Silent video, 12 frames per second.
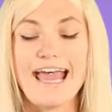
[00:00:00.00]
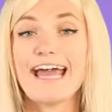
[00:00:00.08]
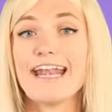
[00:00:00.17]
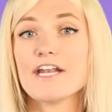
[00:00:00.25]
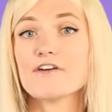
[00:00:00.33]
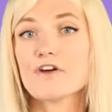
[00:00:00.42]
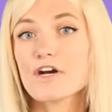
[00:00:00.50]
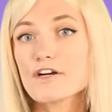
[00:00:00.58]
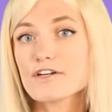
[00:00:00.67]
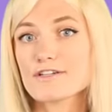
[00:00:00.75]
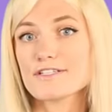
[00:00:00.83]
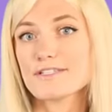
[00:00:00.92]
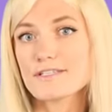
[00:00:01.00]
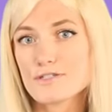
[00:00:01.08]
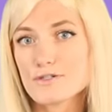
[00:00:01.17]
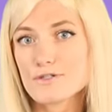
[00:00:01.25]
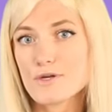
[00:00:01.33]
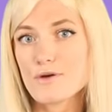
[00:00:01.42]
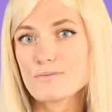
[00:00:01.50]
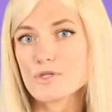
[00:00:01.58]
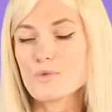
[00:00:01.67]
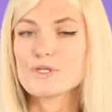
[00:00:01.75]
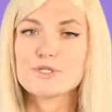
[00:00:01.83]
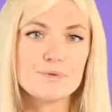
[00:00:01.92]
And out of her and her sister's
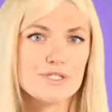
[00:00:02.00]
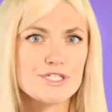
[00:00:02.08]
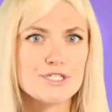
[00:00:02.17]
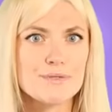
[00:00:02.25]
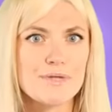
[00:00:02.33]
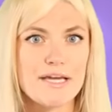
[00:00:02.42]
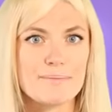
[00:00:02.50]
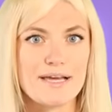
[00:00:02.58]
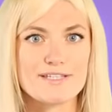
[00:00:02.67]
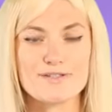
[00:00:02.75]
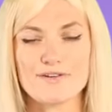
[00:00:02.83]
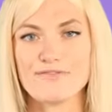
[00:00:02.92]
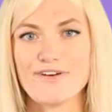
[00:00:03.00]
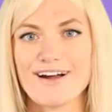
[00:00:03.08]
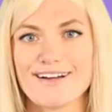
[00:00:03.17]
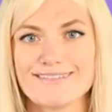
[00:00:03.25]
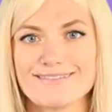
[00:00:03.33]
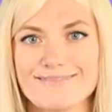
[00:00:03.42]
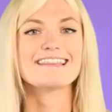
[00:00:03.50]
homes, which one did you like best so far?